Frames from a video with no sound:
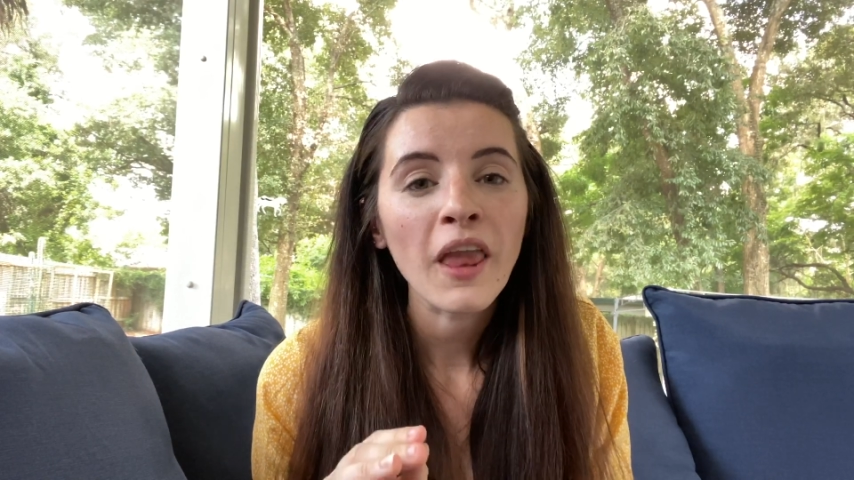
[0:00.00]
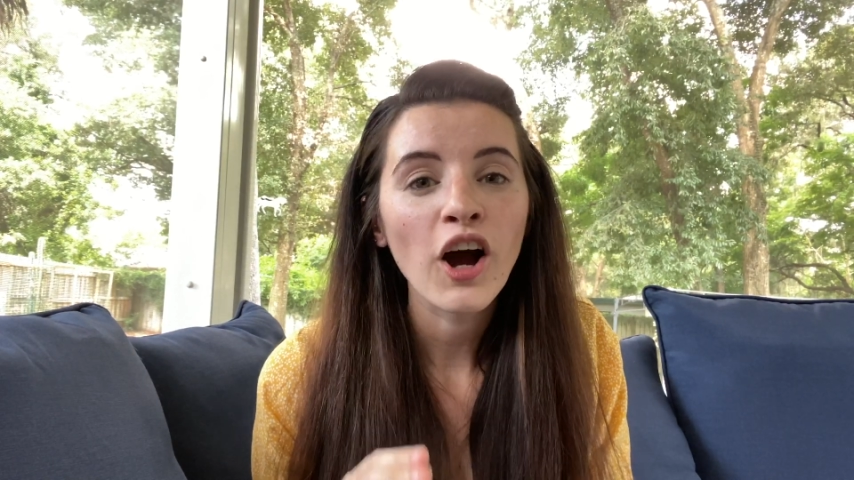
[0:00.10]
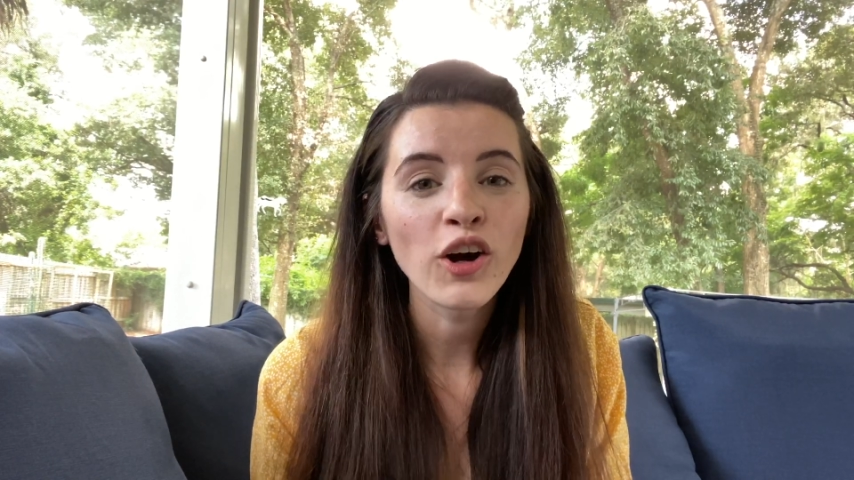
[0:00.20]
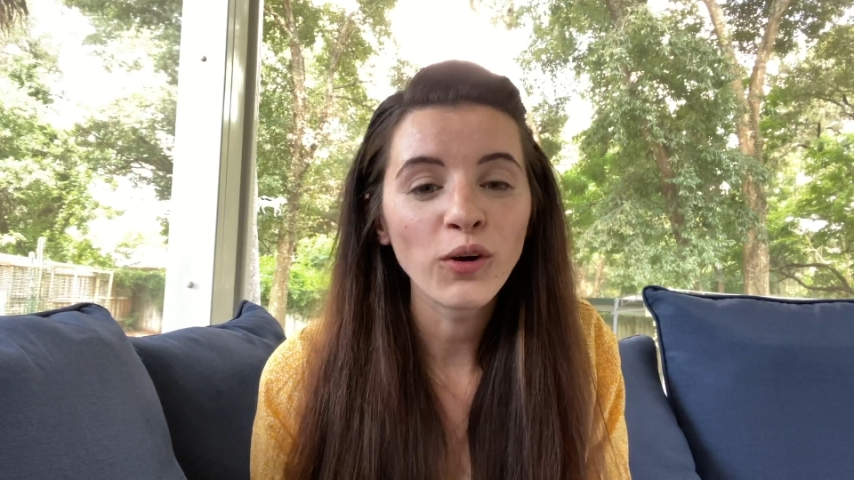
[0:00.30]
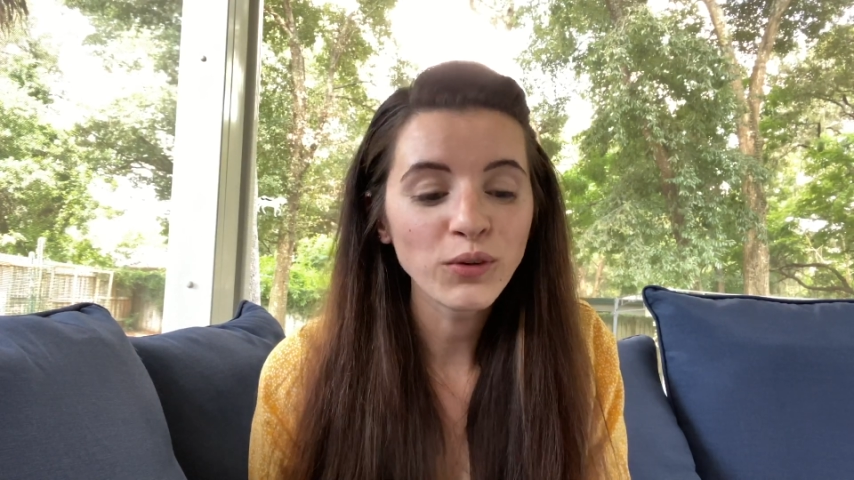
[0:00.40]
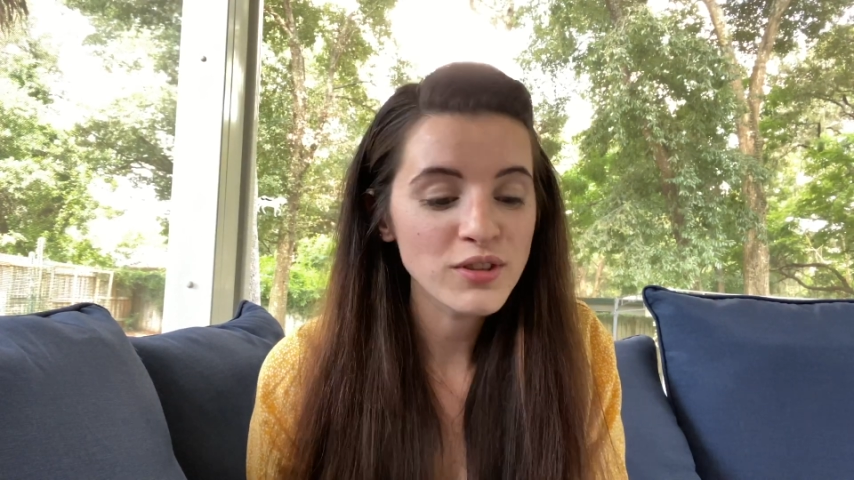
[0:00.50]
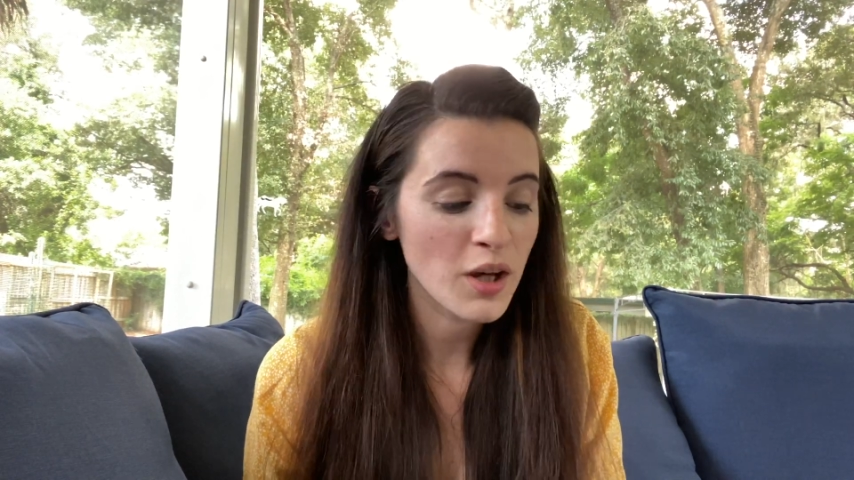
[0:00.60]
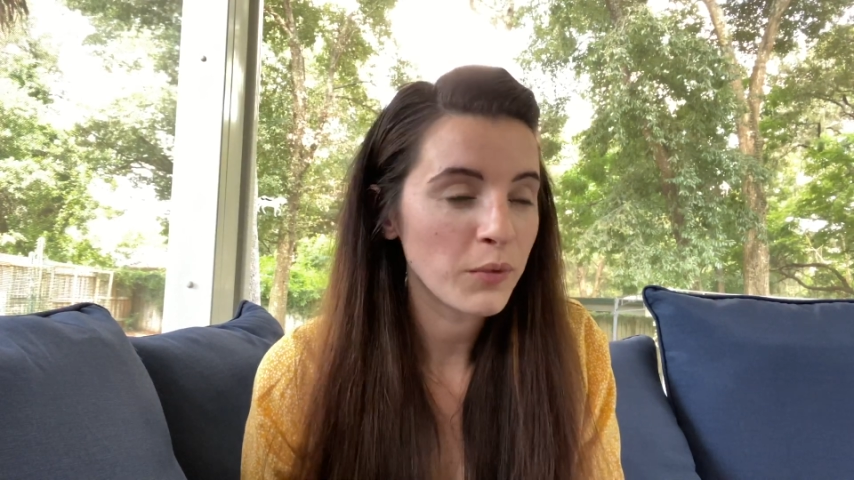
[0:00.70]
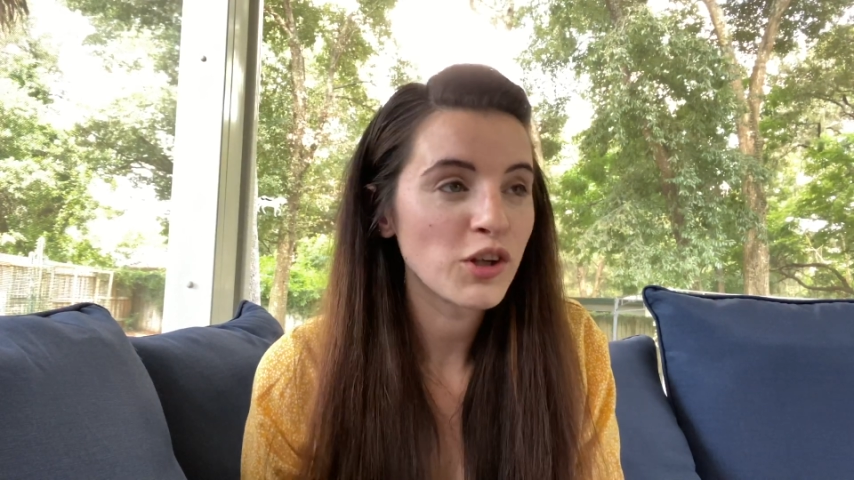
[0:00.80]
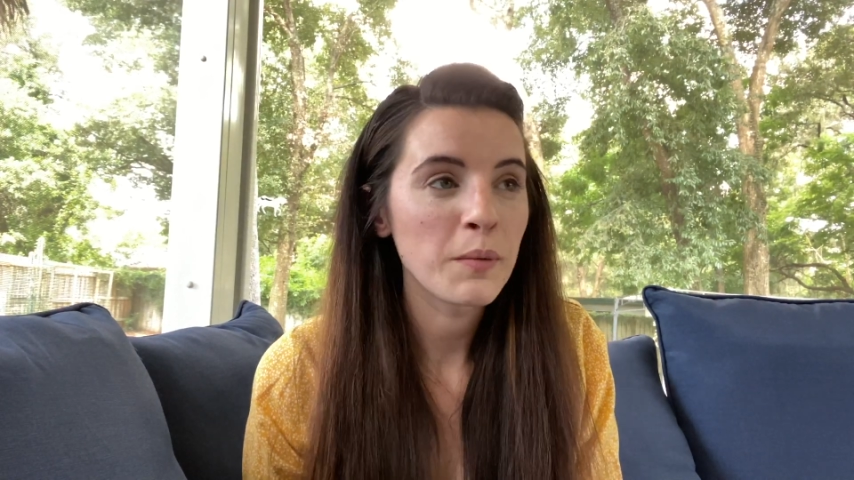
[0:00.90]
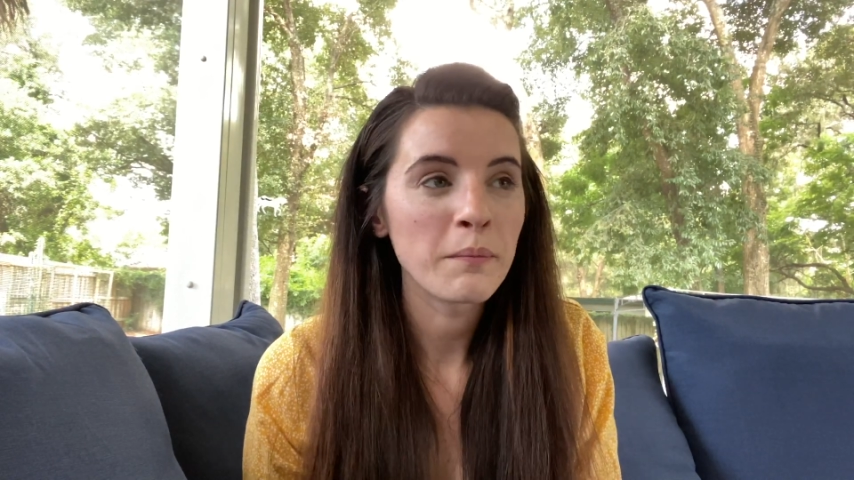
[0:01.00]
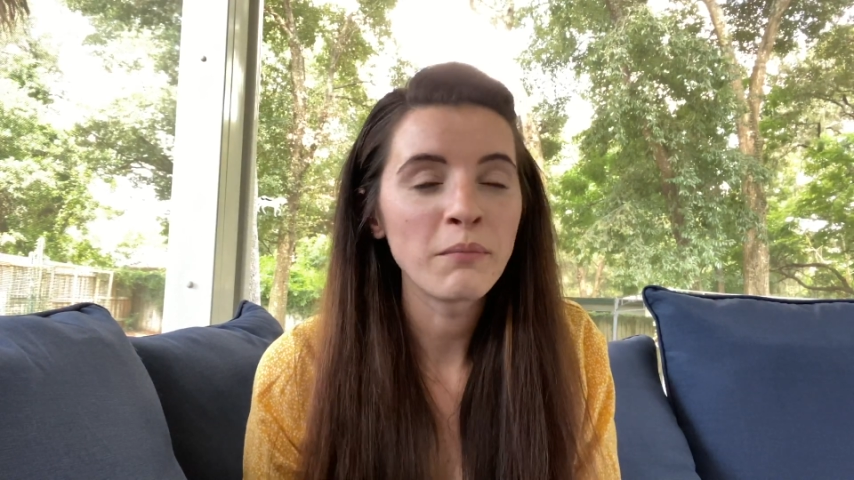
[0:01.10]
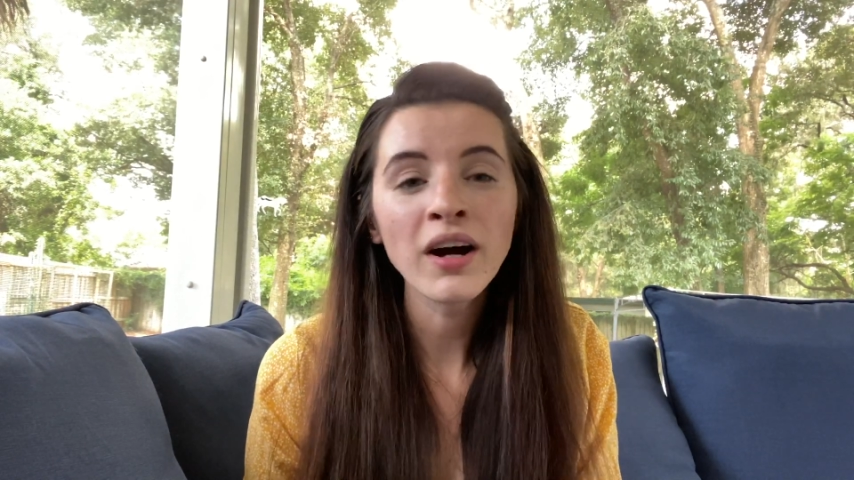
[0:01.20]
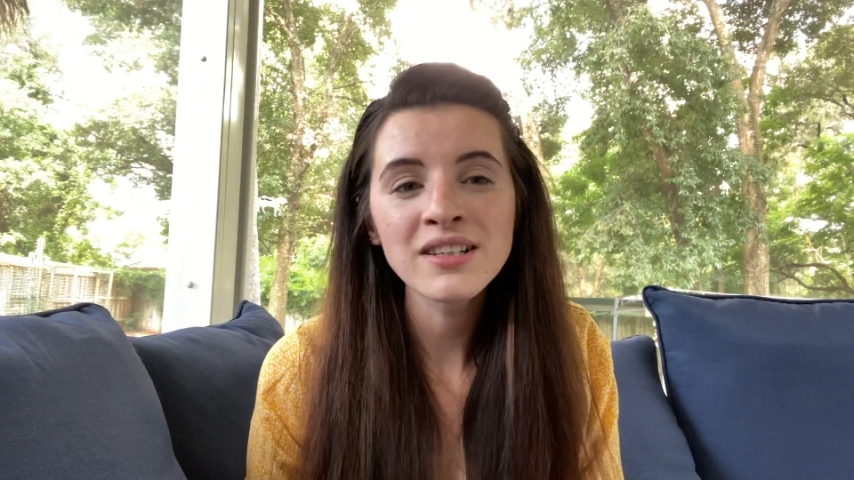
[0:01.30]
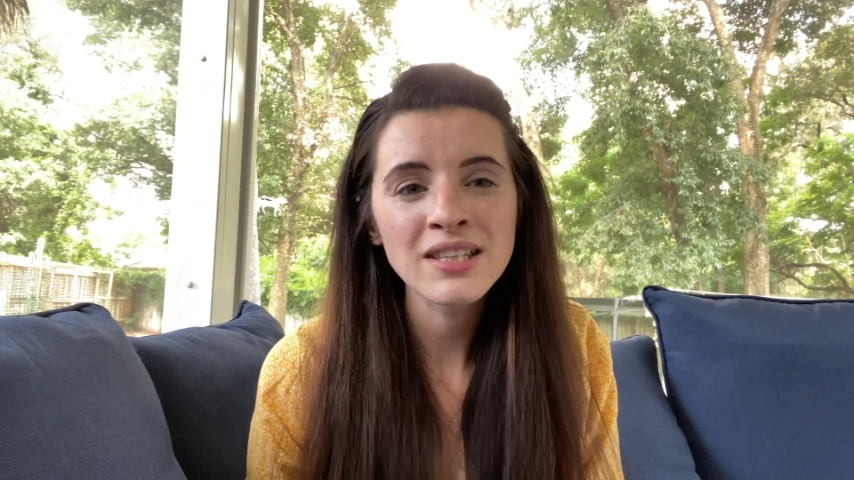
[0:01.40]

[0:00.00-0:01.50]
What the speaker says: I also, which might